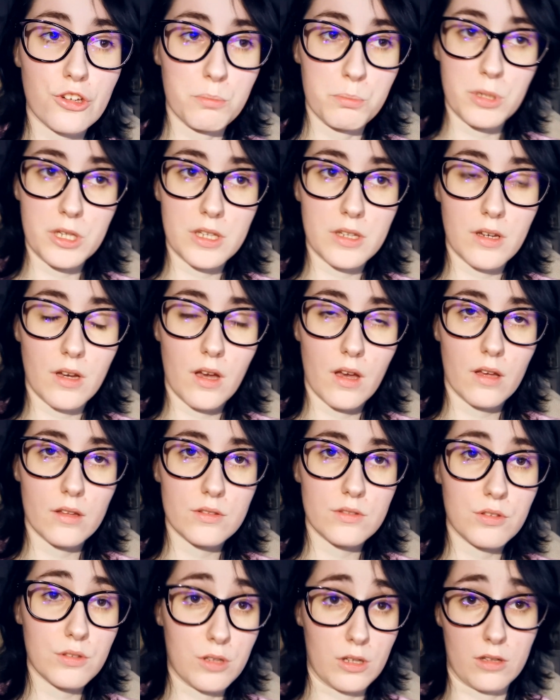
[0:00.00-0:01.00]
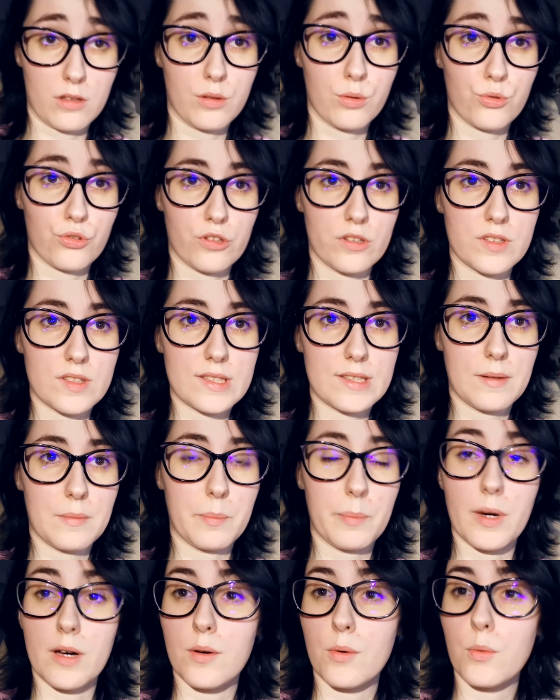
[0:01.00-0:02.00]
jumping to conclusions,
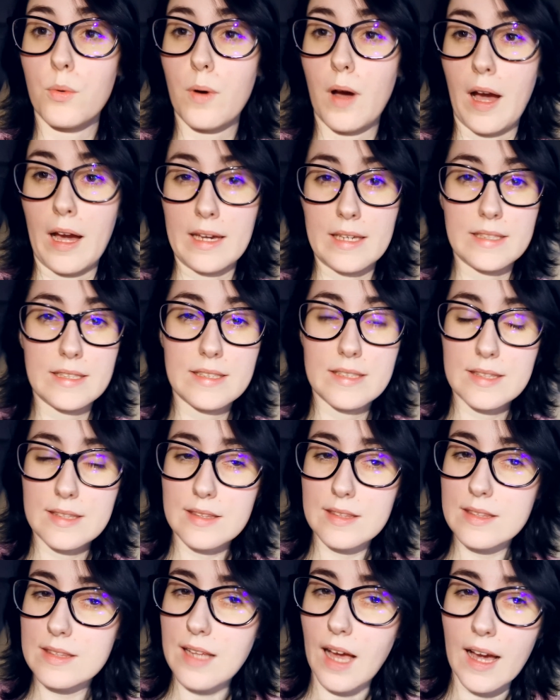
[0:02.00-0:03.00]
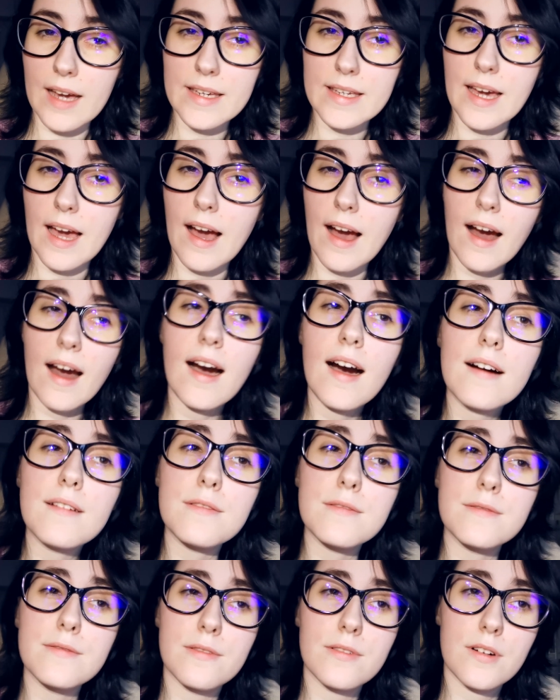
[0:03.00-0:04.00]
but I
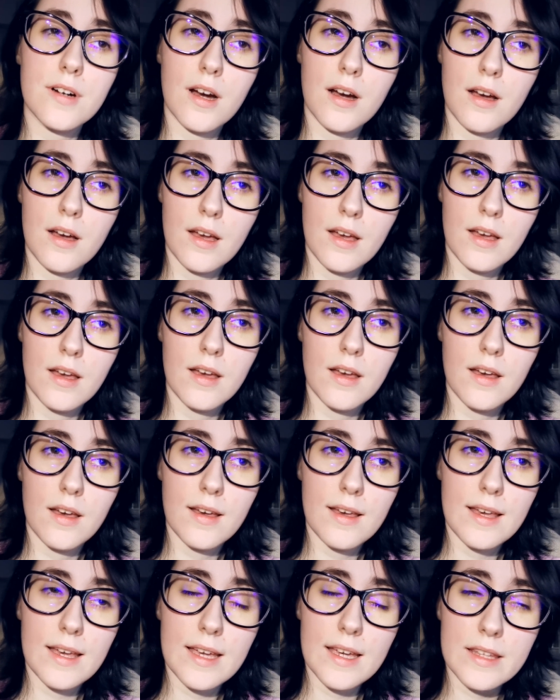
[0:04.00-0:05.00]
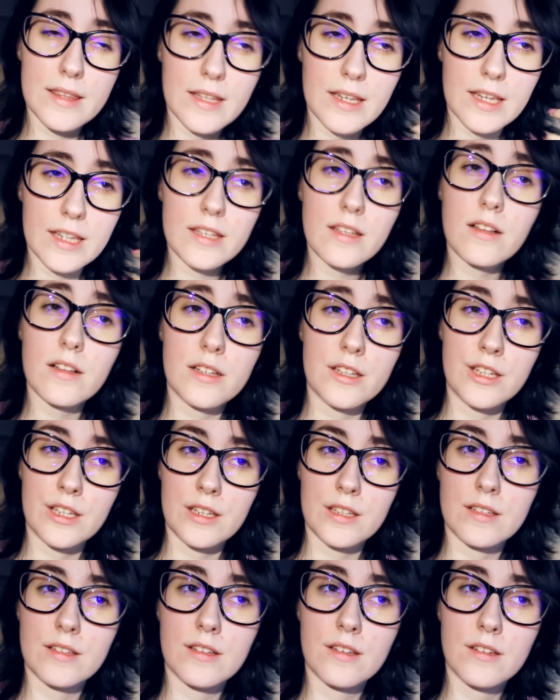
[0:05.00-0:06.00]
have an
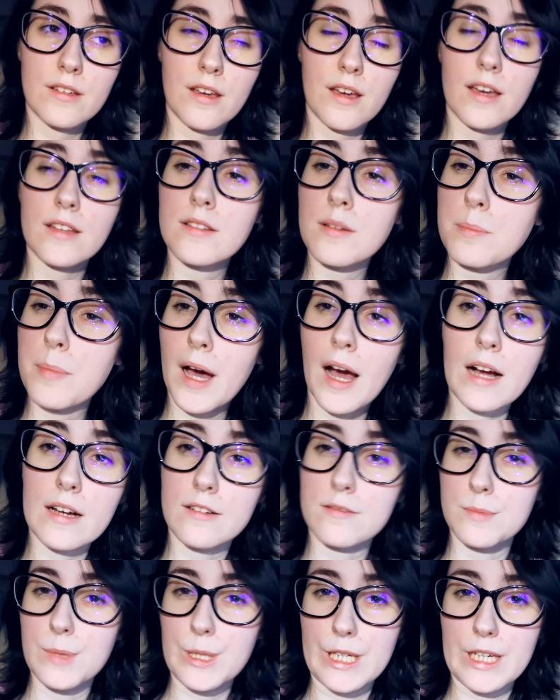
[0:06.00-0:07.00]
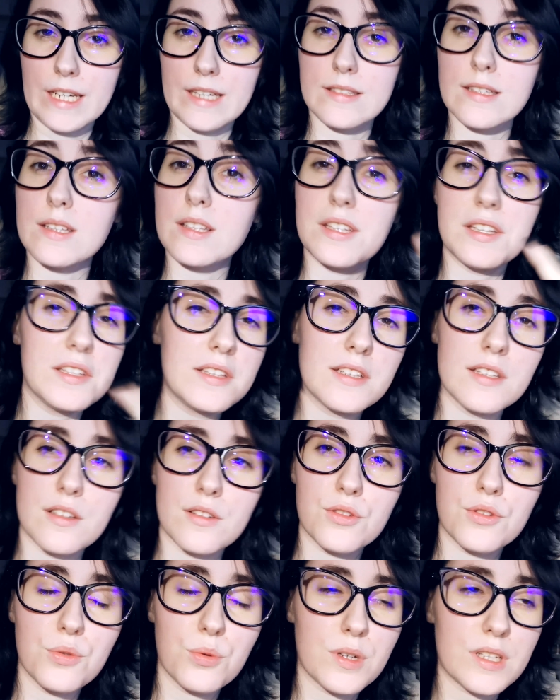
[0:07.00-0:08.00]
inkling at the back of my head that he
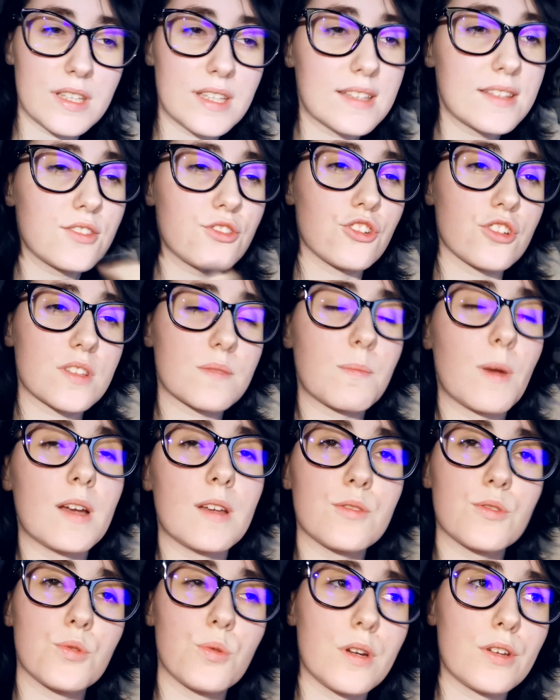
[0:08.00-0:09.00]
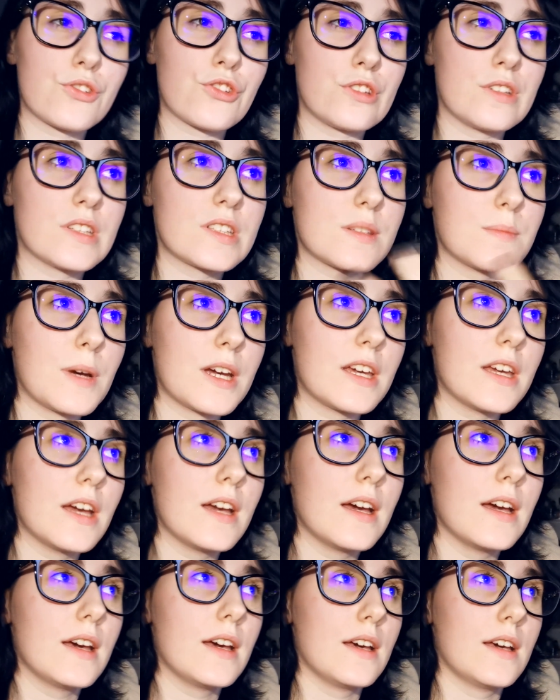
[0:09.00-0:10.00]
didn't do it. It's just my intuition. It's my
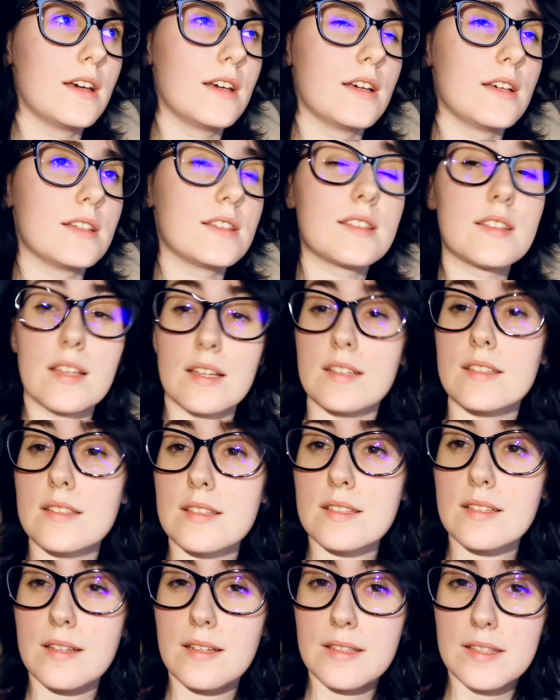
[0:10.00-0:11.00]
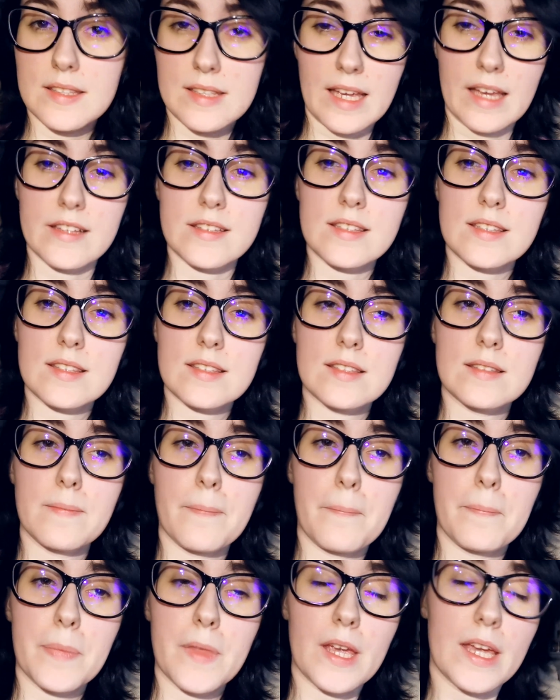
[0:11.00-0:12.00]
sixth sense.
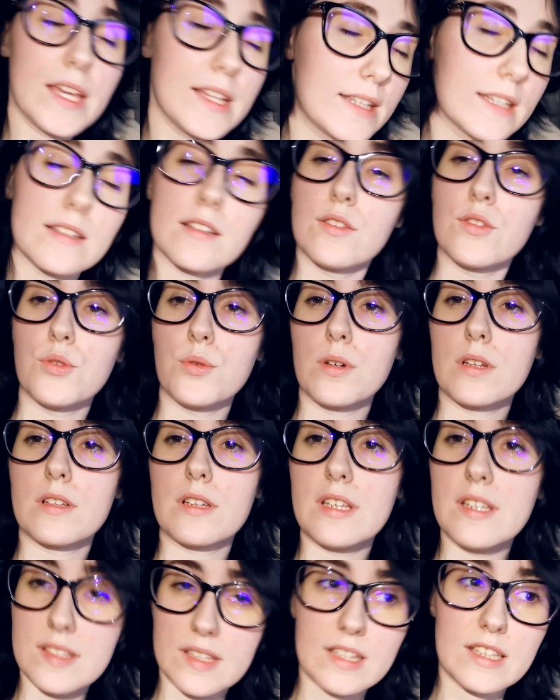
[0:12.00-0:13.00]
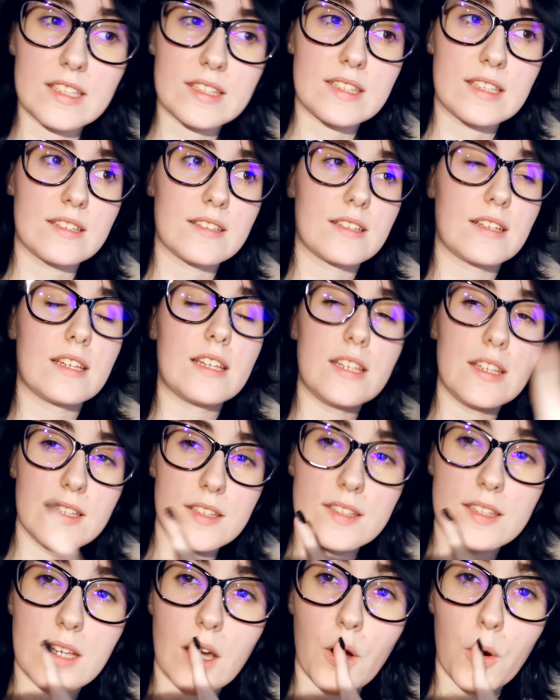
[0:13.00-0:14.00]
He didn't do it. He's innocent.
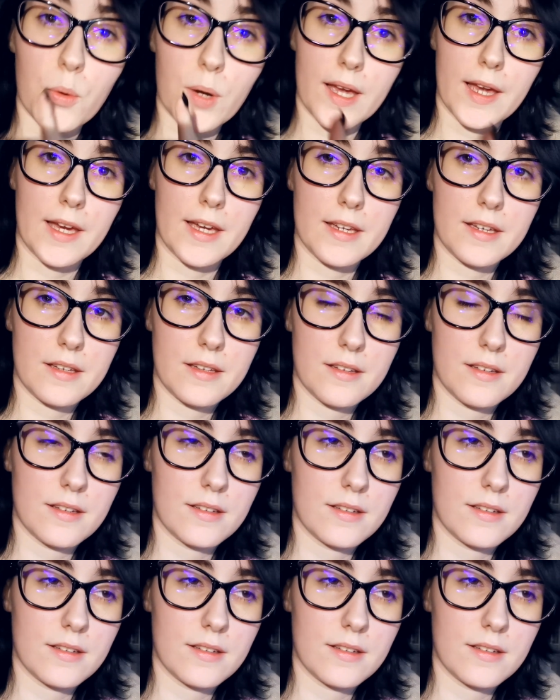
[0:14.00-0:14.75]
He's okay.